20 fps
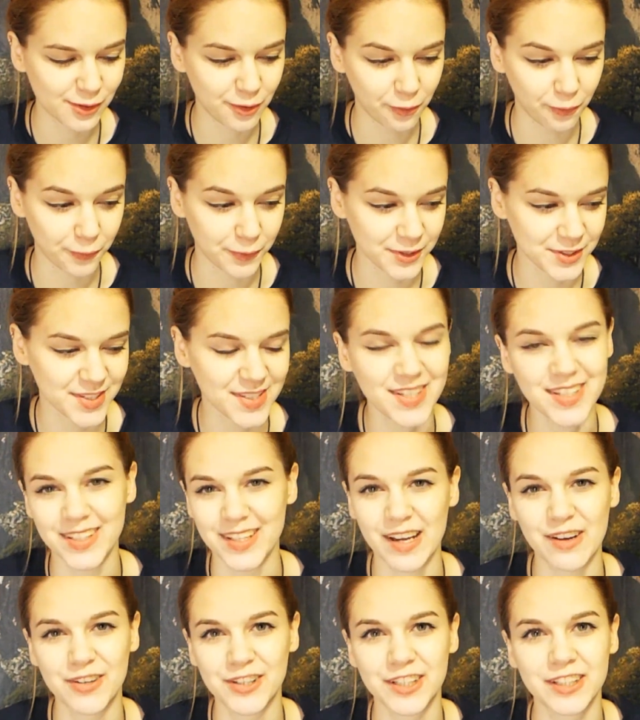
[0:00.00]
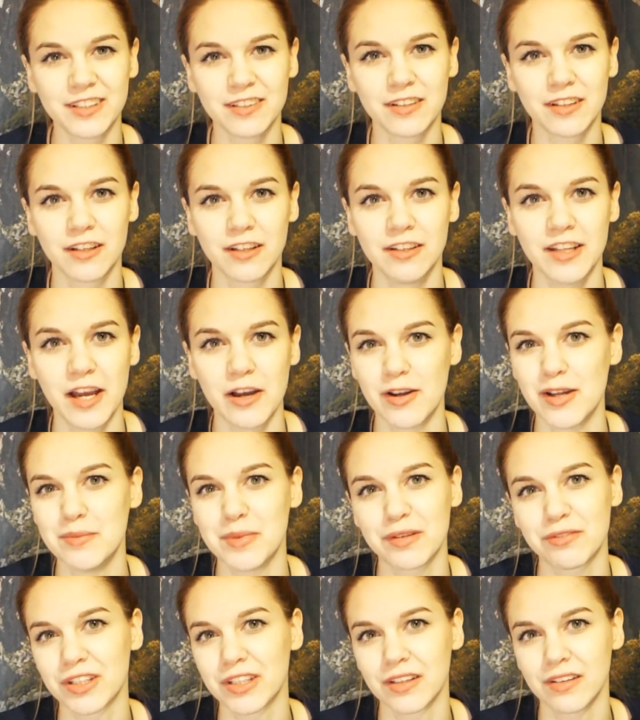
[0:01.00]
we'll see. Now I'm
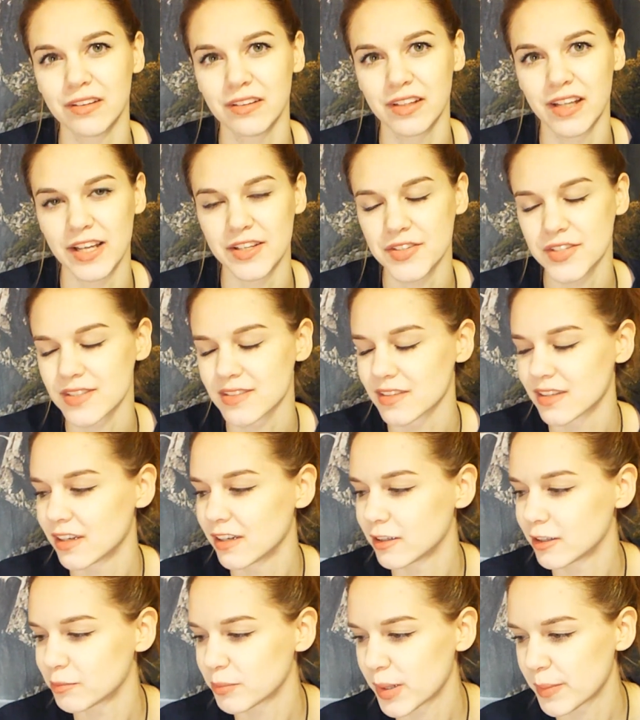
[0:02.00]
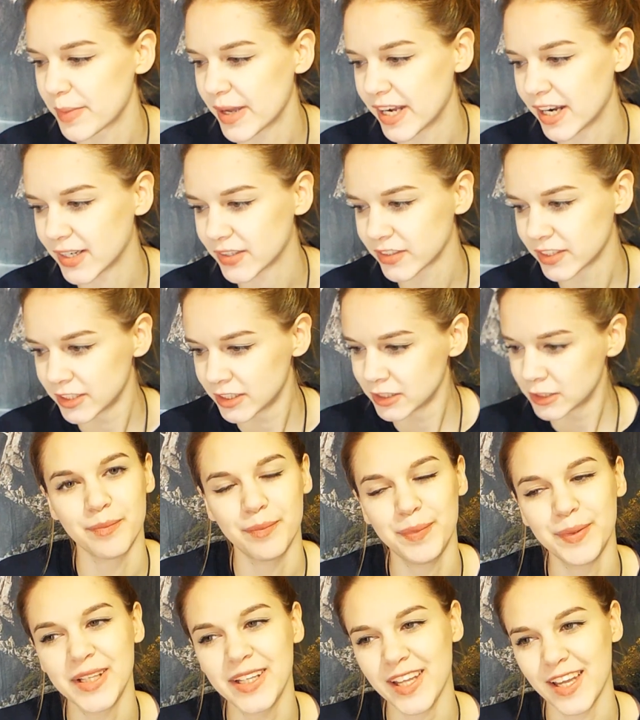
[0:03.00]
even less prepared.
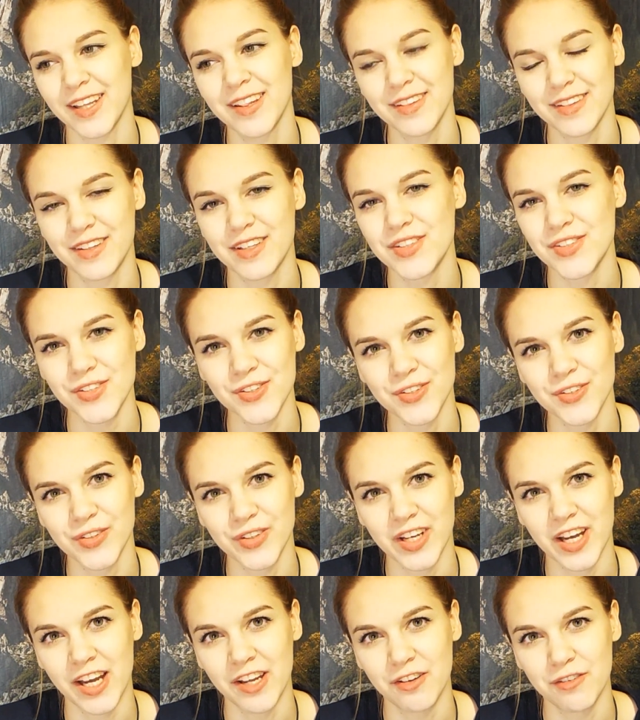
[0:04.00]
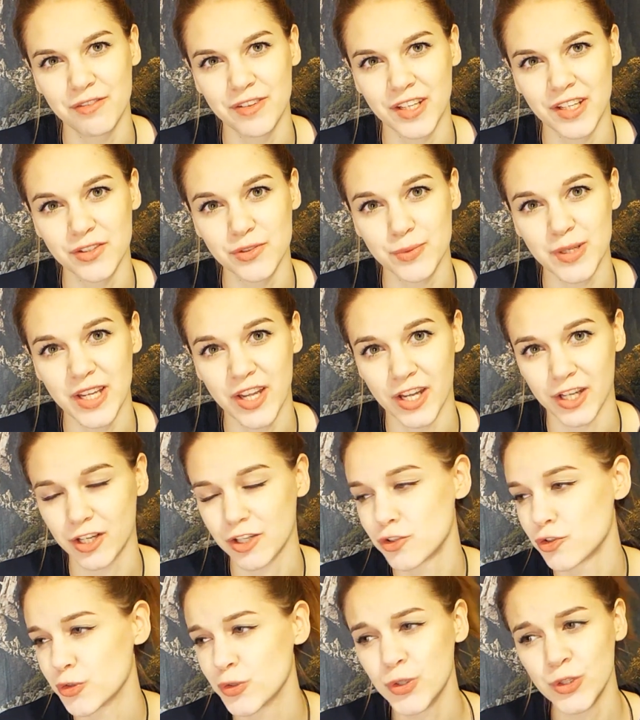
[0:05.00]
But again, these are the kind of things we can't
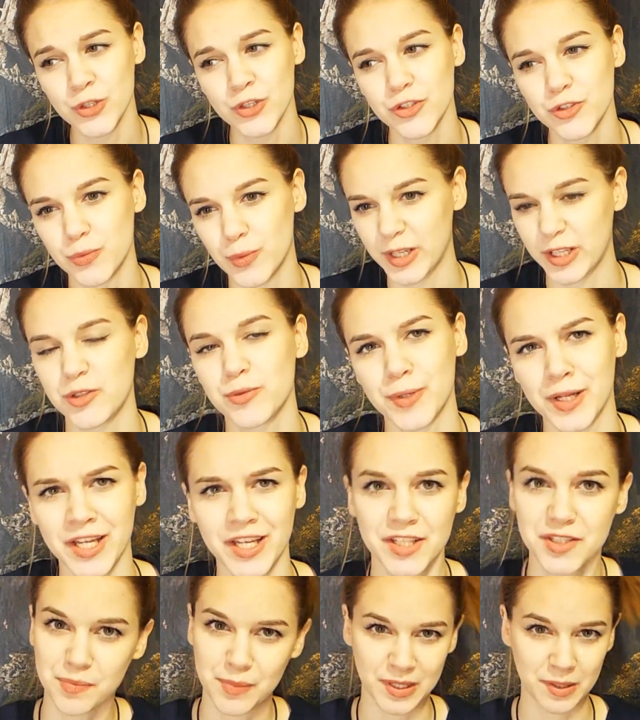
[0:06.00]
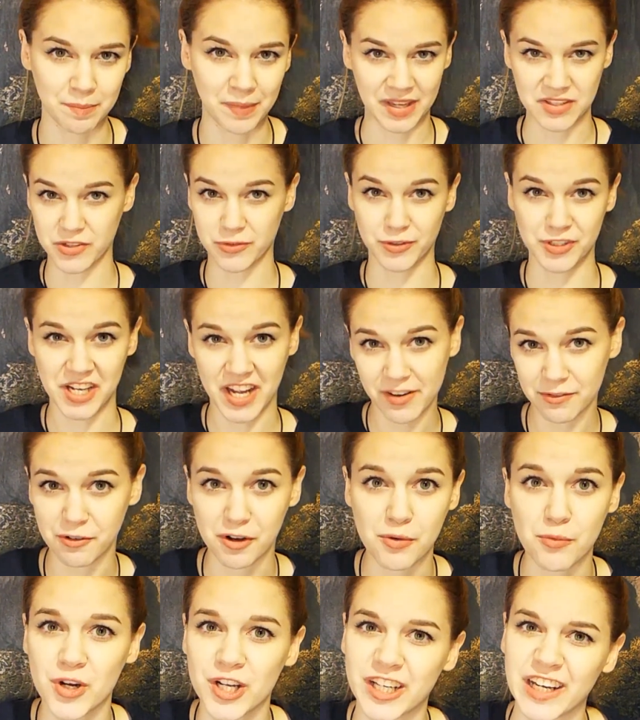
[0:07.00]
control. 2020 has been a mess for
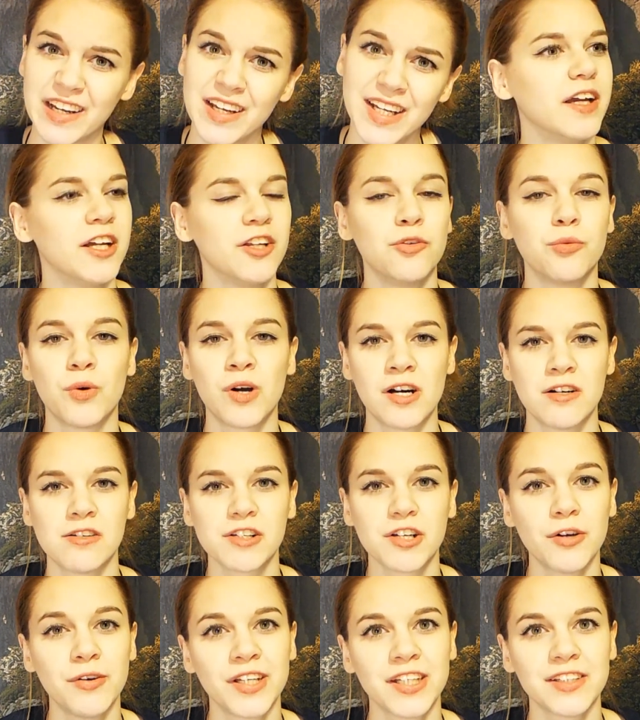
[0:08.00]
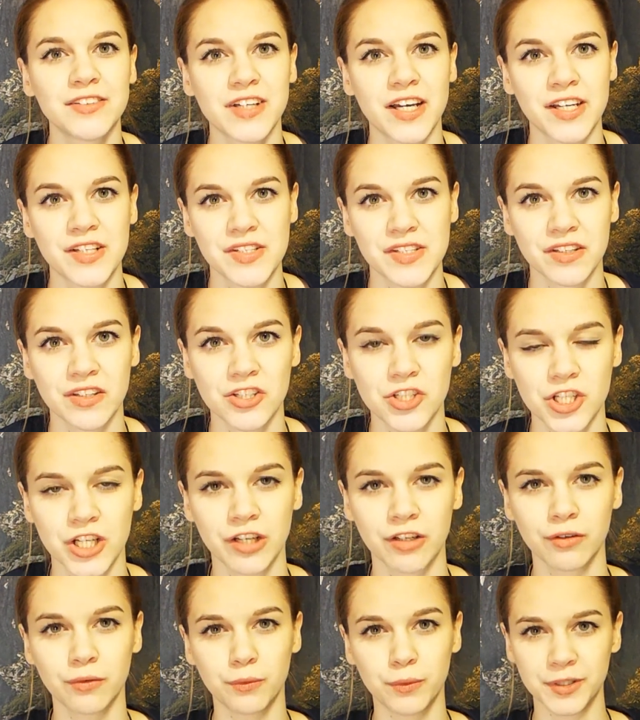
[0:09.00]
everyone, and while going into
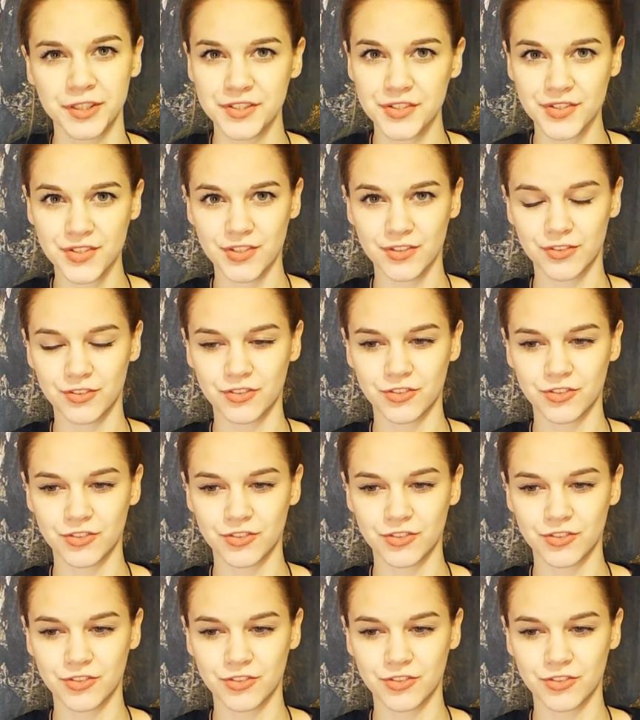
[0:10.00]
isolation was